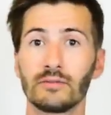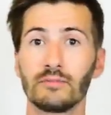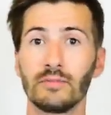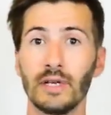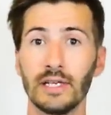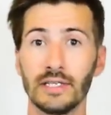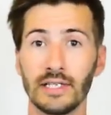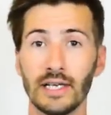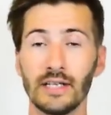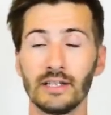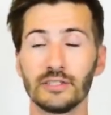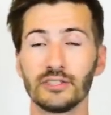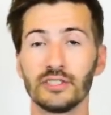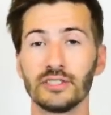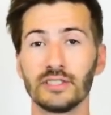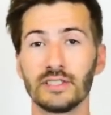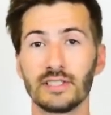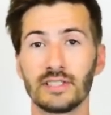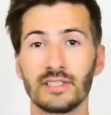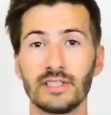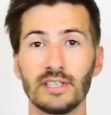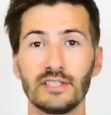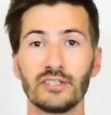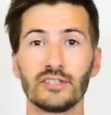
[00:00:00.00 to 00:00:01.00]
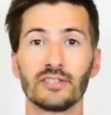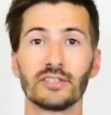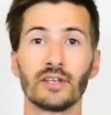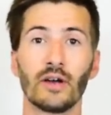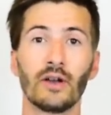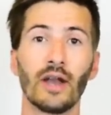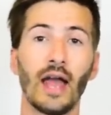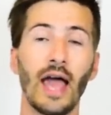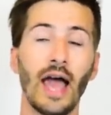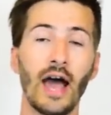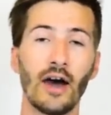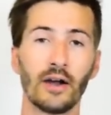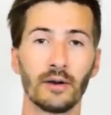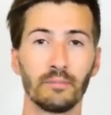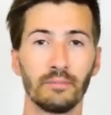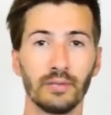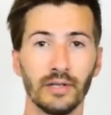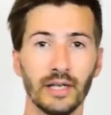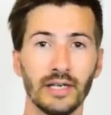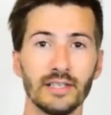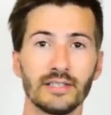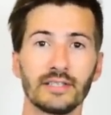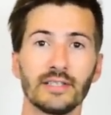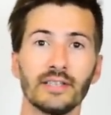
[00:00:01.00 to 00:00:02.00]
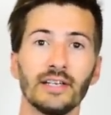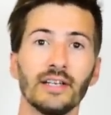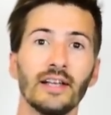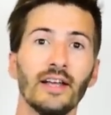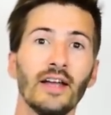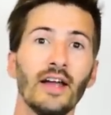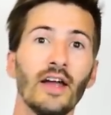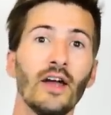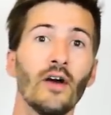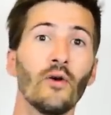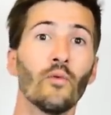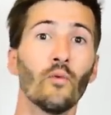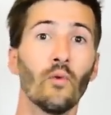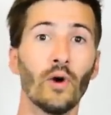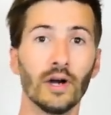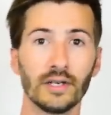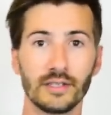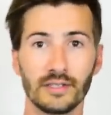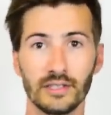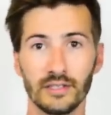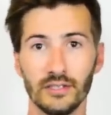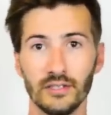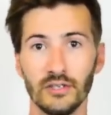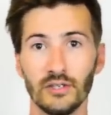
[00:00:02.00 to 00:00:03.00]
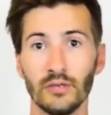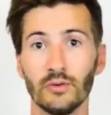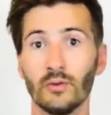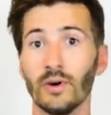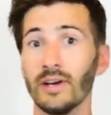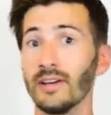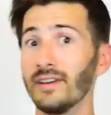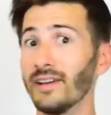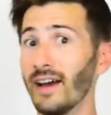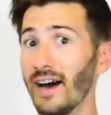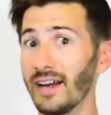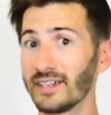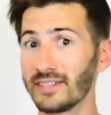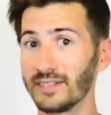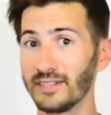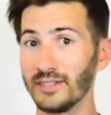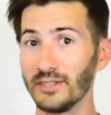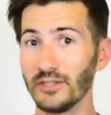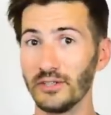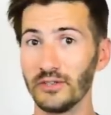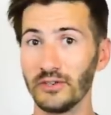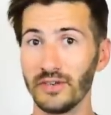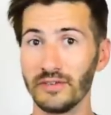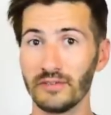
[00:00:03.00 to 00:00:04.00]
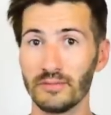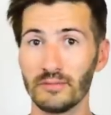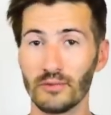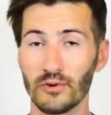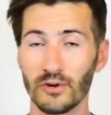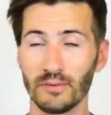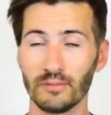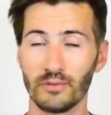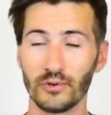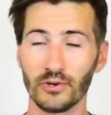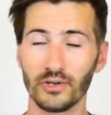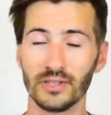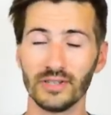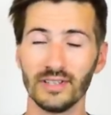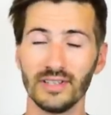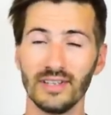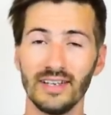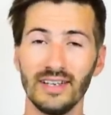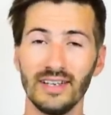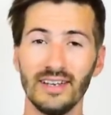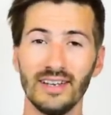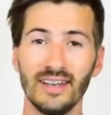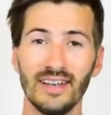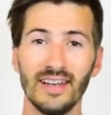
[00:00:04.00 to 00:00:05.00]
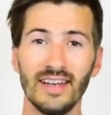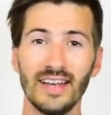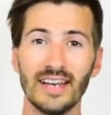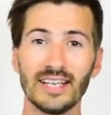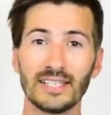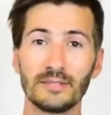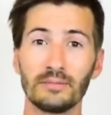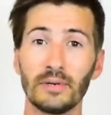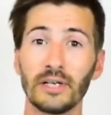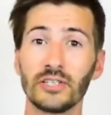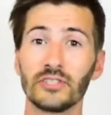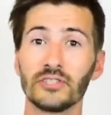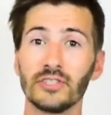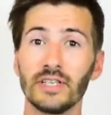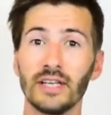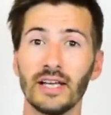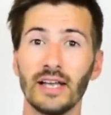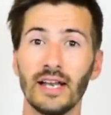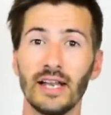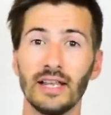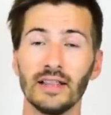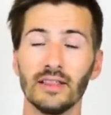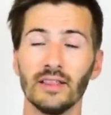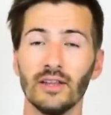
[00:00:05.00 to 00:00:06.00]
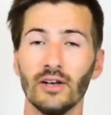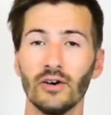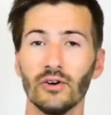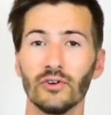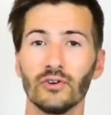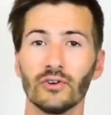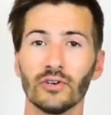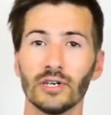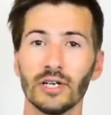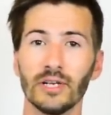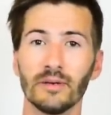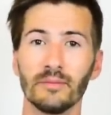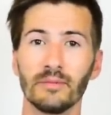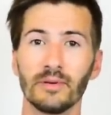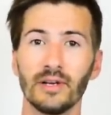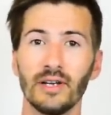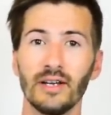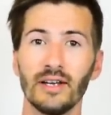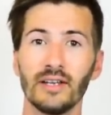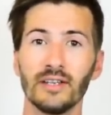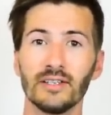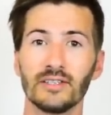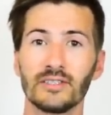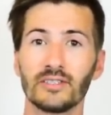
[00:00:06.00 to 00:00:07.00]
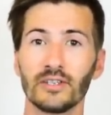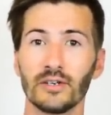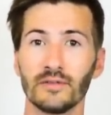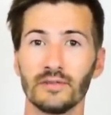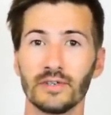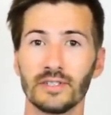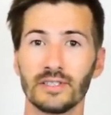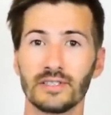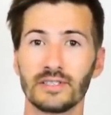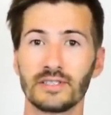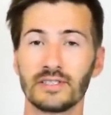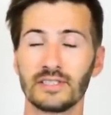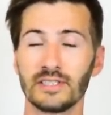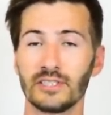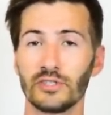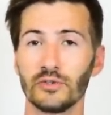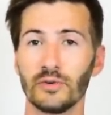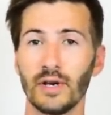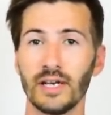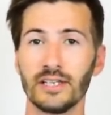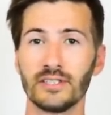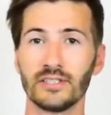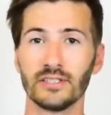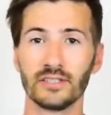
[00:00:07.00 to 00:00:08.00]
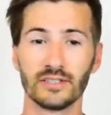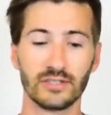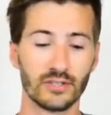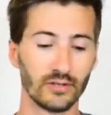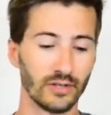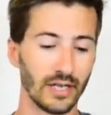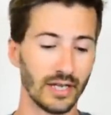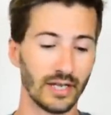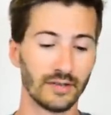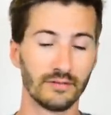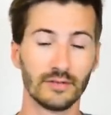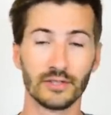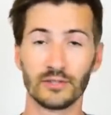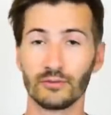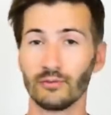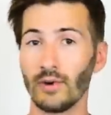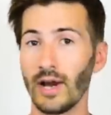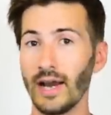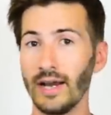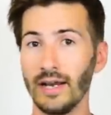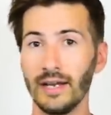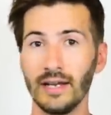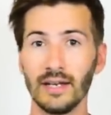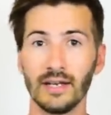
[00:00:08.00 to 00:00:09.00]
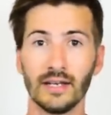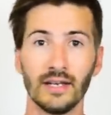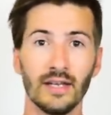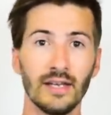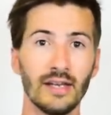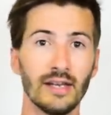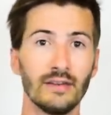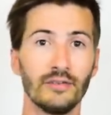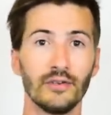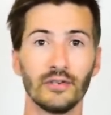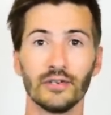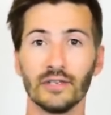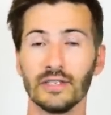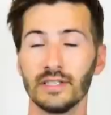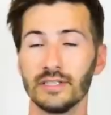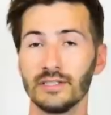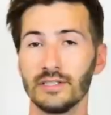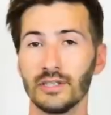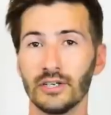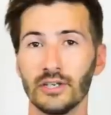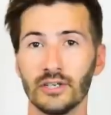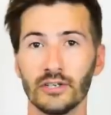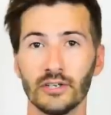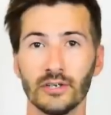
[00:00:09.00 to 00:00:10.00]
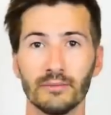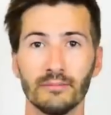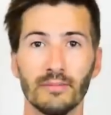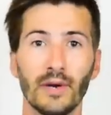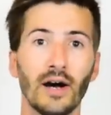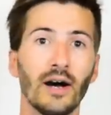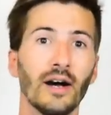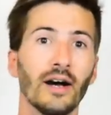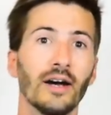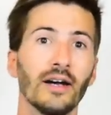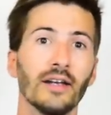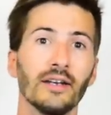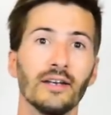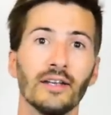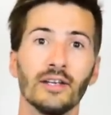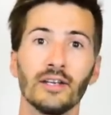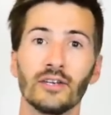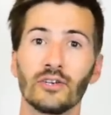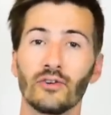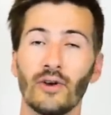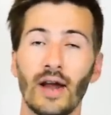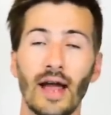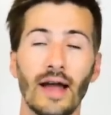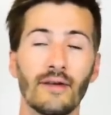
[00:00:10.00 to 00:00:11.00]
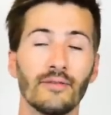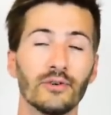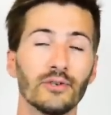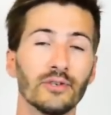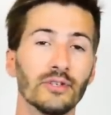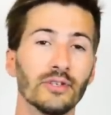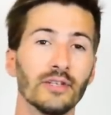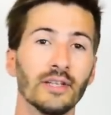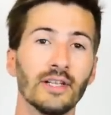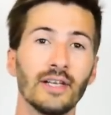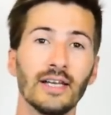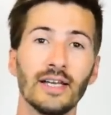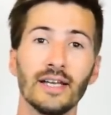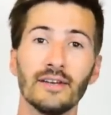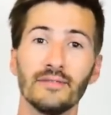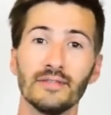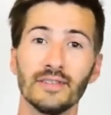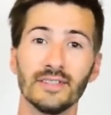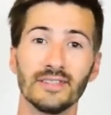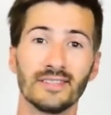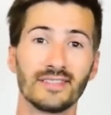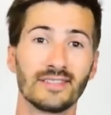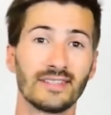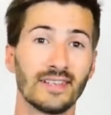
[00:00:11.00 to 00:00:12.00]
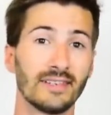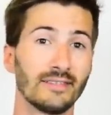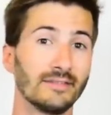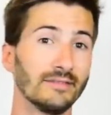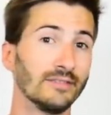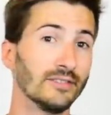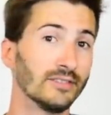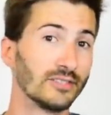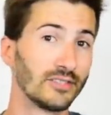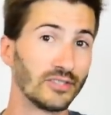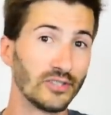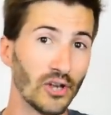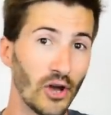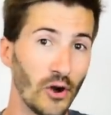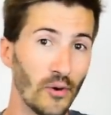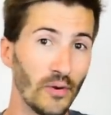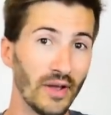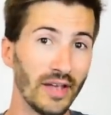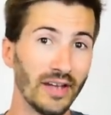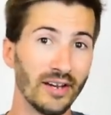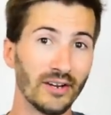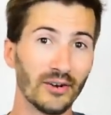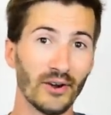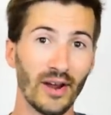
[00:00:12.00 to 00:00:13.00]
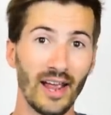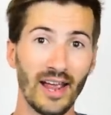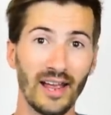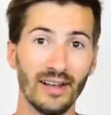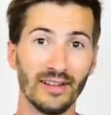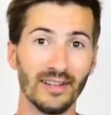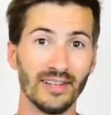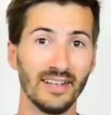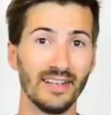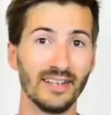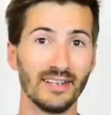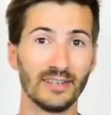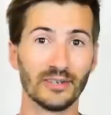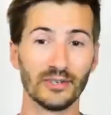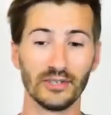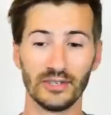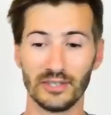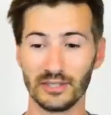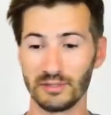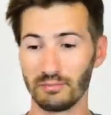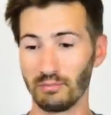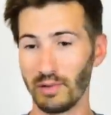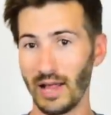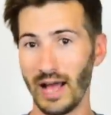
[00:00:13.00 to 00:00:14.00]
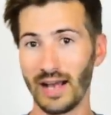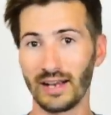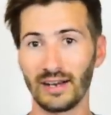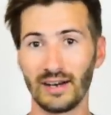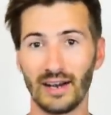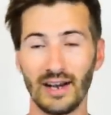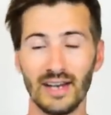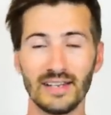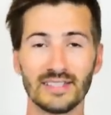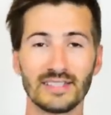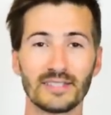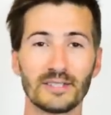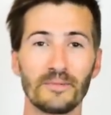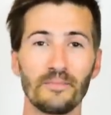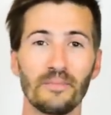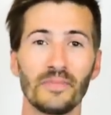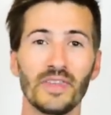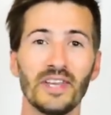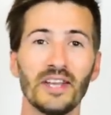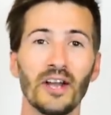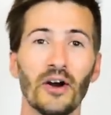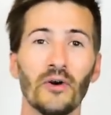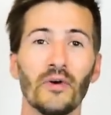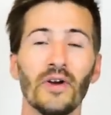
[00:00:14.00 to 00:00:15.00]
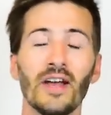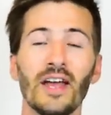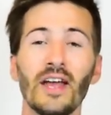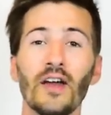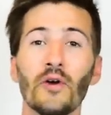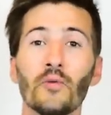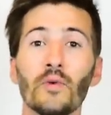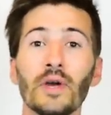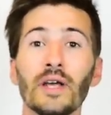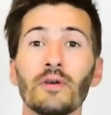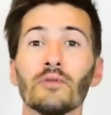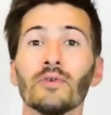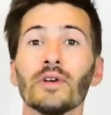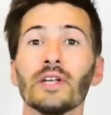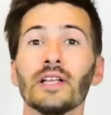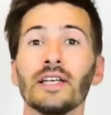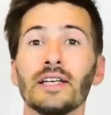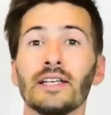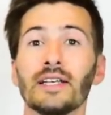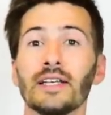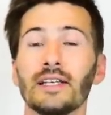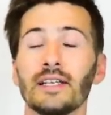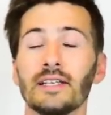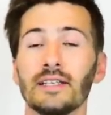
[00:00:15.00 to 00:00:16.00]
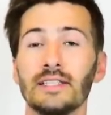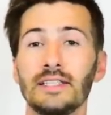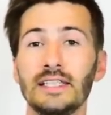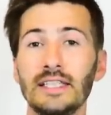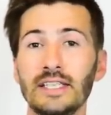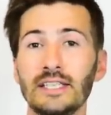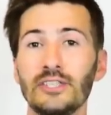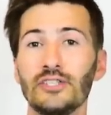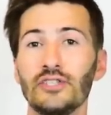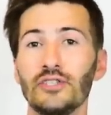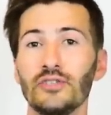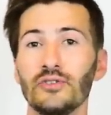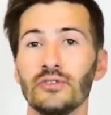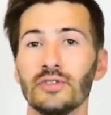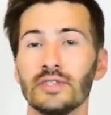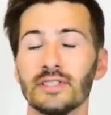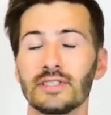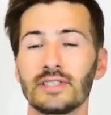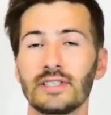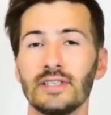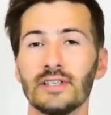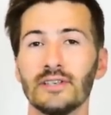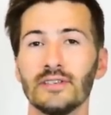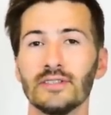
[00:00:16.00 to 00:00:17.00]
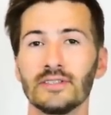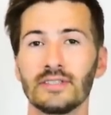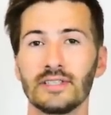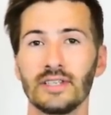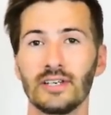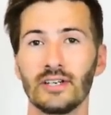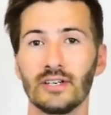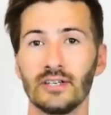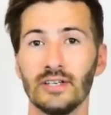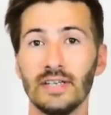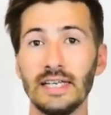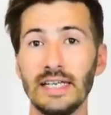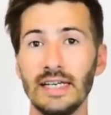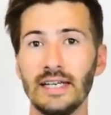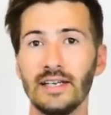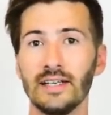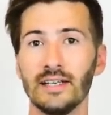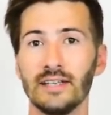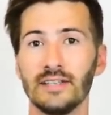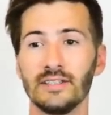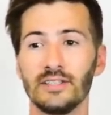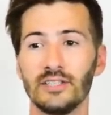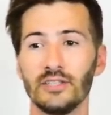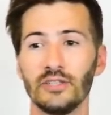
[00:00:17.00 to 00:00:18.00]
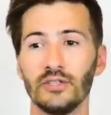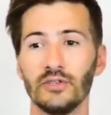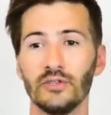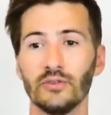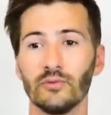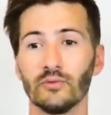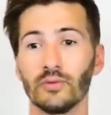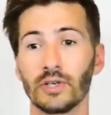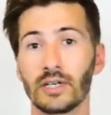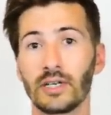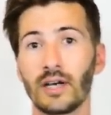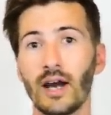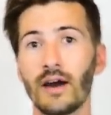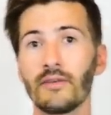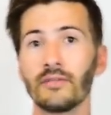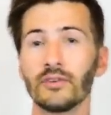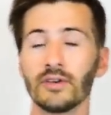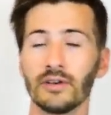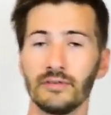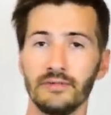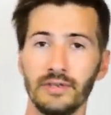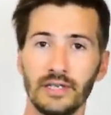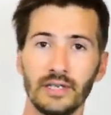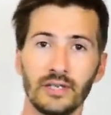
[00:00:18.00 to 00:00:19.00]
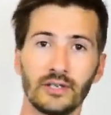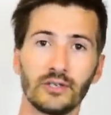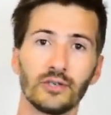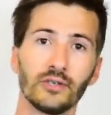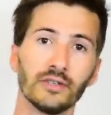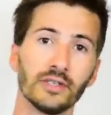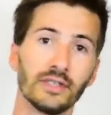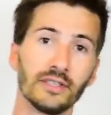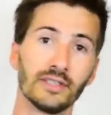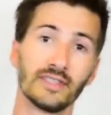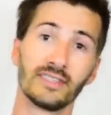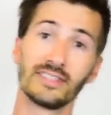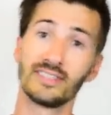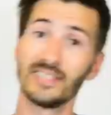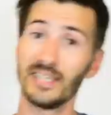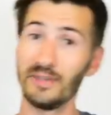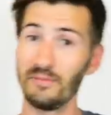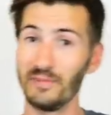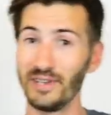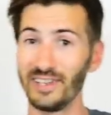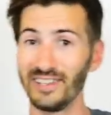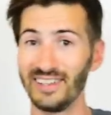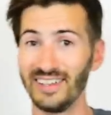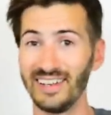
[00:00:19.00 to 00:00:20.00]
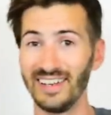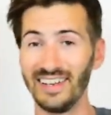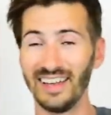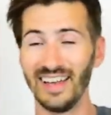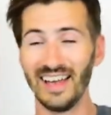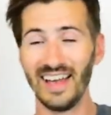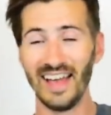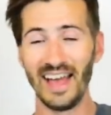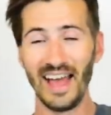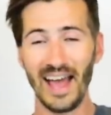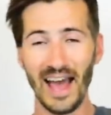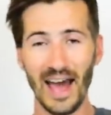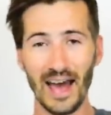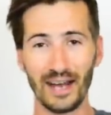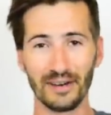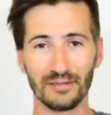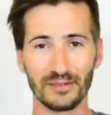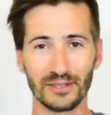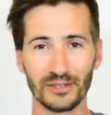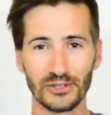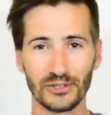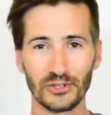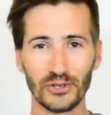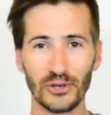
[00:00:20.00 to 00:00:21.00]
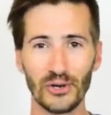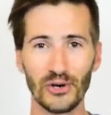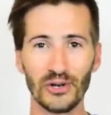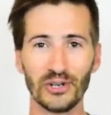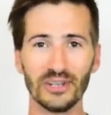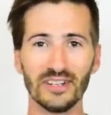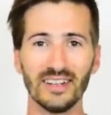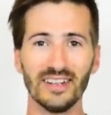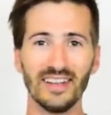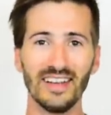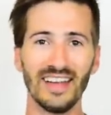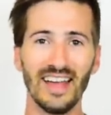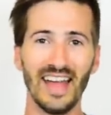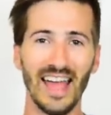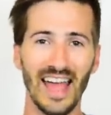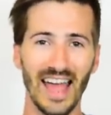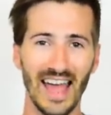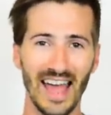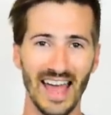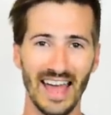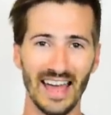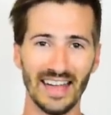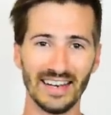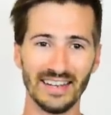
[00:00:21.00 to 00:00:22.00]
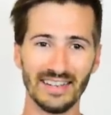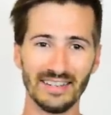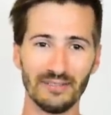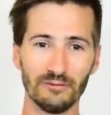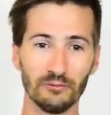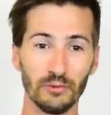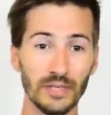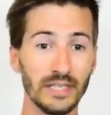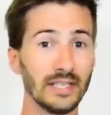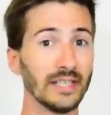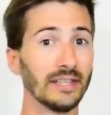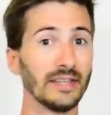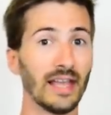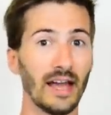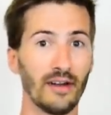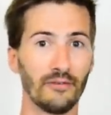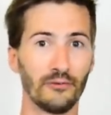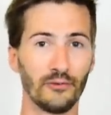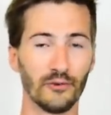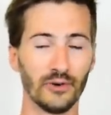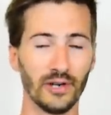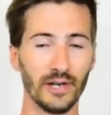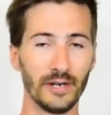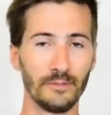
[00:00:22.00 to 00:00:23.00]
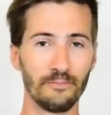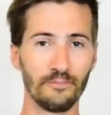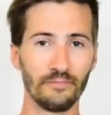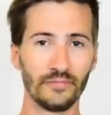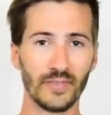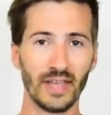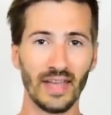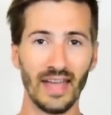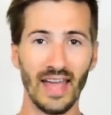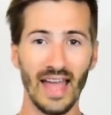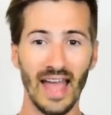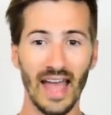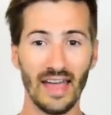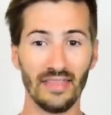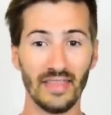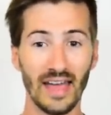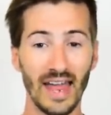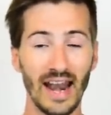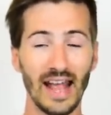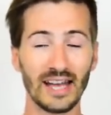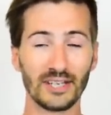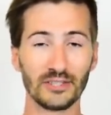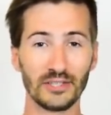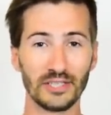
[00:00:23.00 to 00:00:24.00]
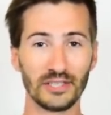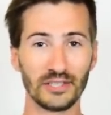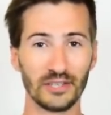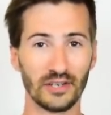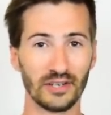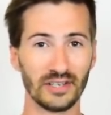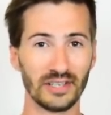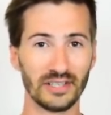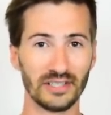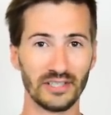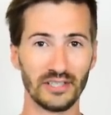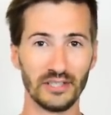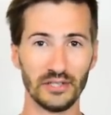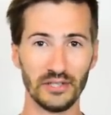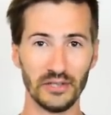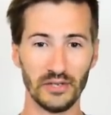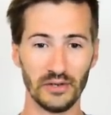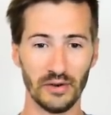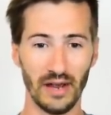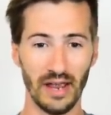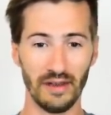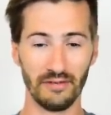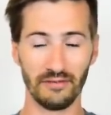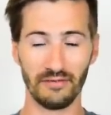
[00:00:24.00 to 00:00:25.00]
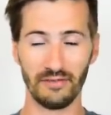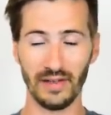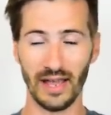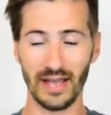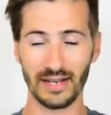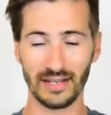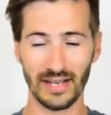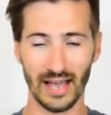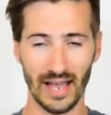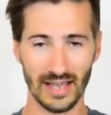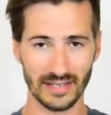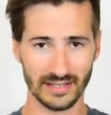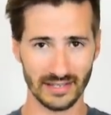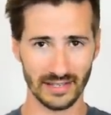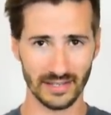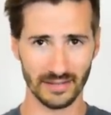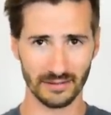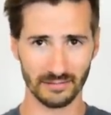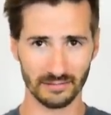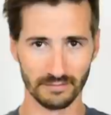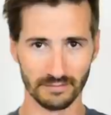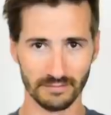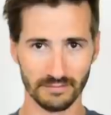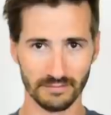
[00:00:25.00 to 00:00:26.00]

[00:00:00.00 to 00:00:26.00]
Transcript: intelligent decisions on how to place it, what to do, what not to do, even more importantly, especially in a low grip surface situation. So like if it's raining, if you're in the dirt or mud, gravel, if it's snowing or hailing or there's black ice, you know, we really can teach you the skills that are needed to recover a vehicle that is seemingly out of control. And we did that for him. And that actually turned into a fantastic